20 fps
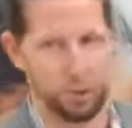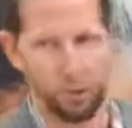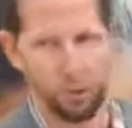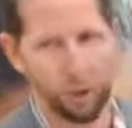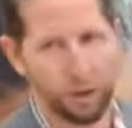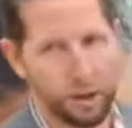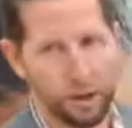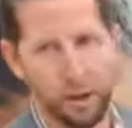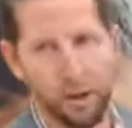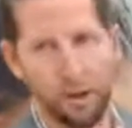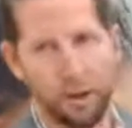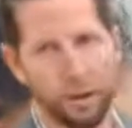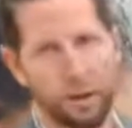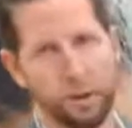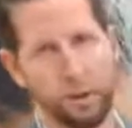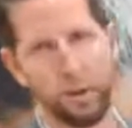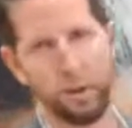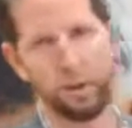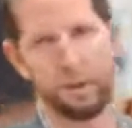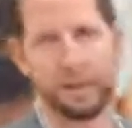GREENGUARD
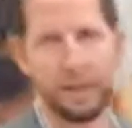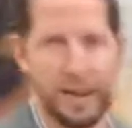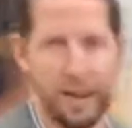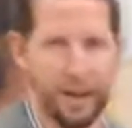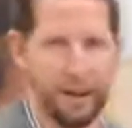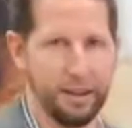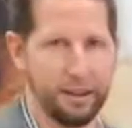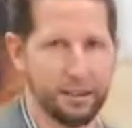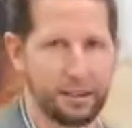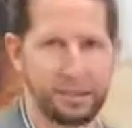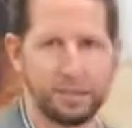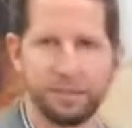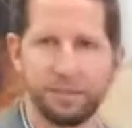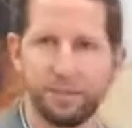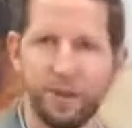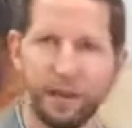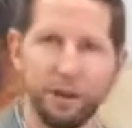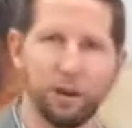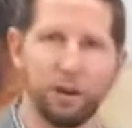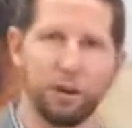Gold status.
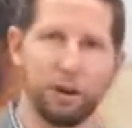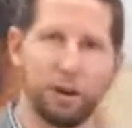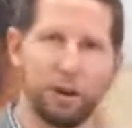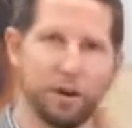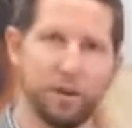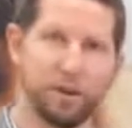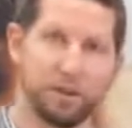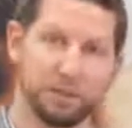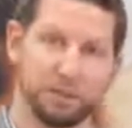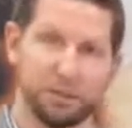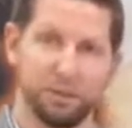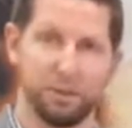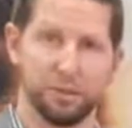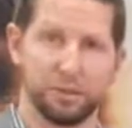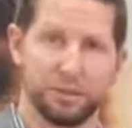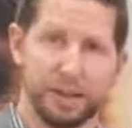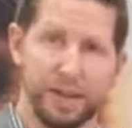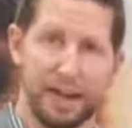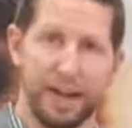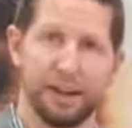And GREENGUARD Gold
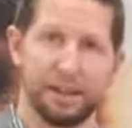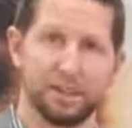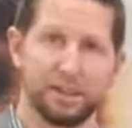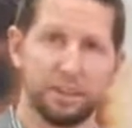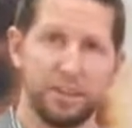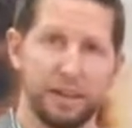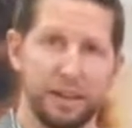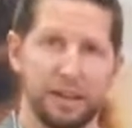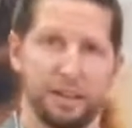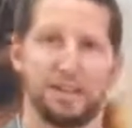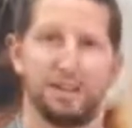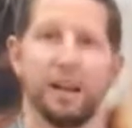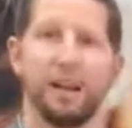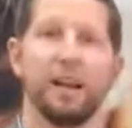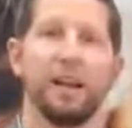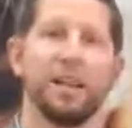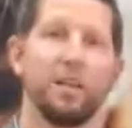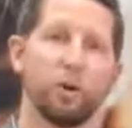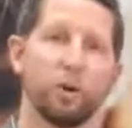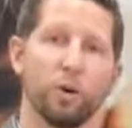status means
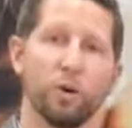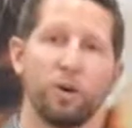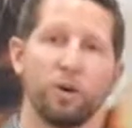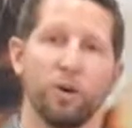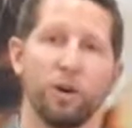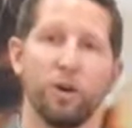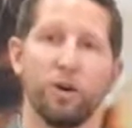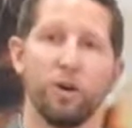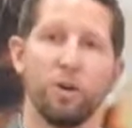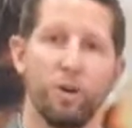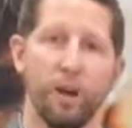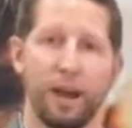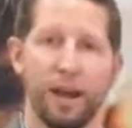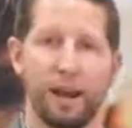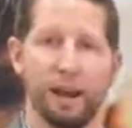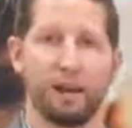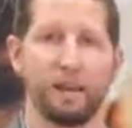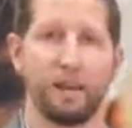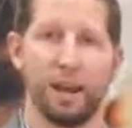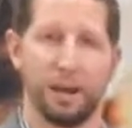there are no
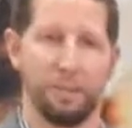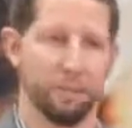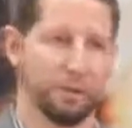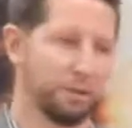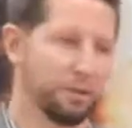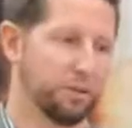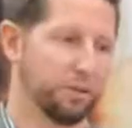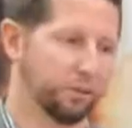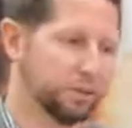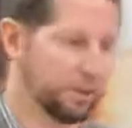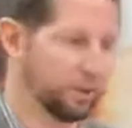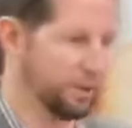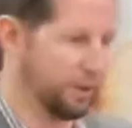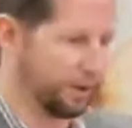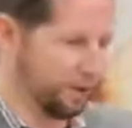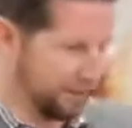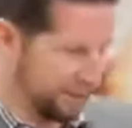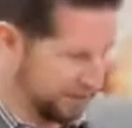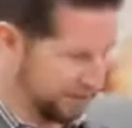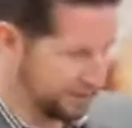added chemicals
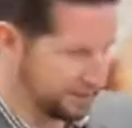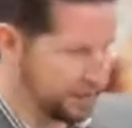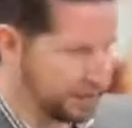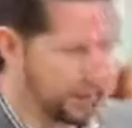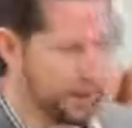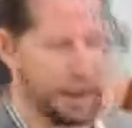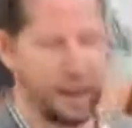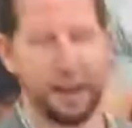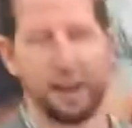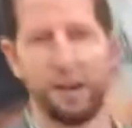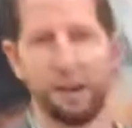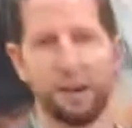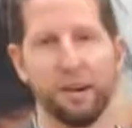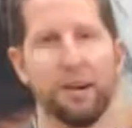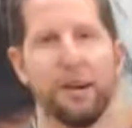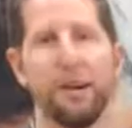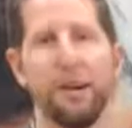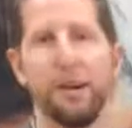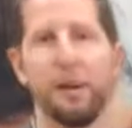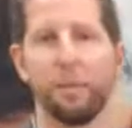throughout the
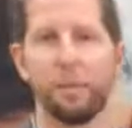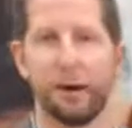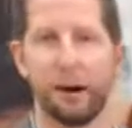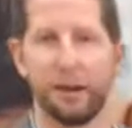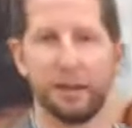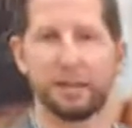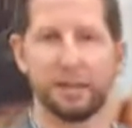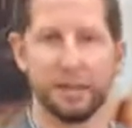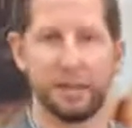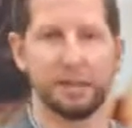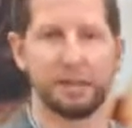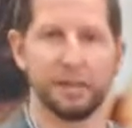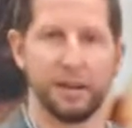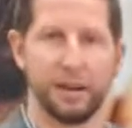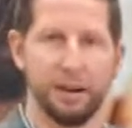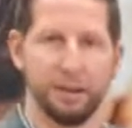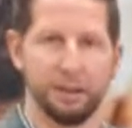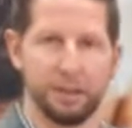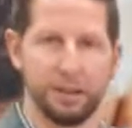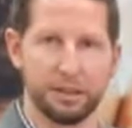entire process
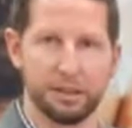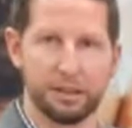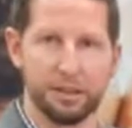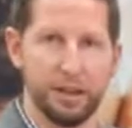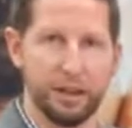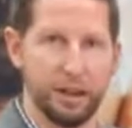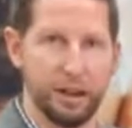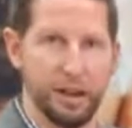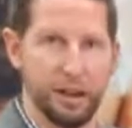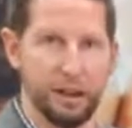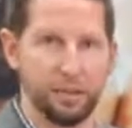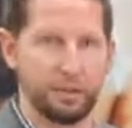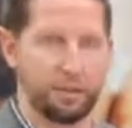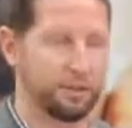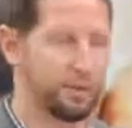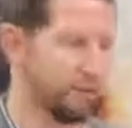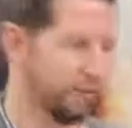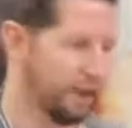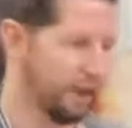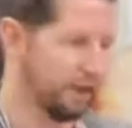of this uh, of
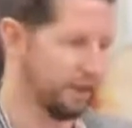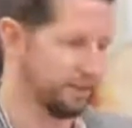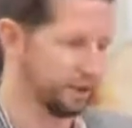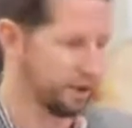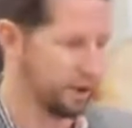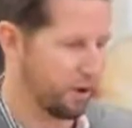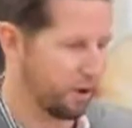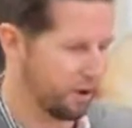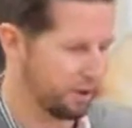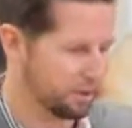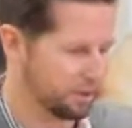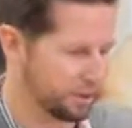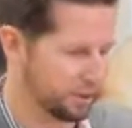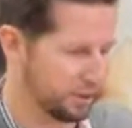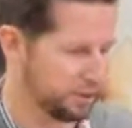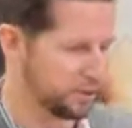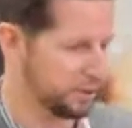creating this car seat.